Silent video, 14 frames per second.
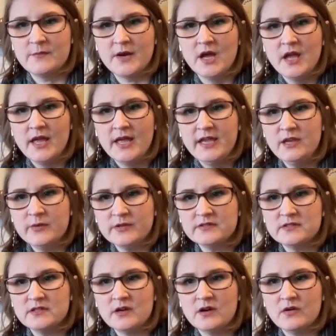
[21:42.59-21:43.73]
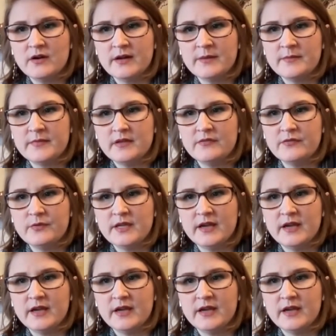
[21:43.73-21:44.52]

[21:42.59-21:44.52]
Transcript: but he wants to know if we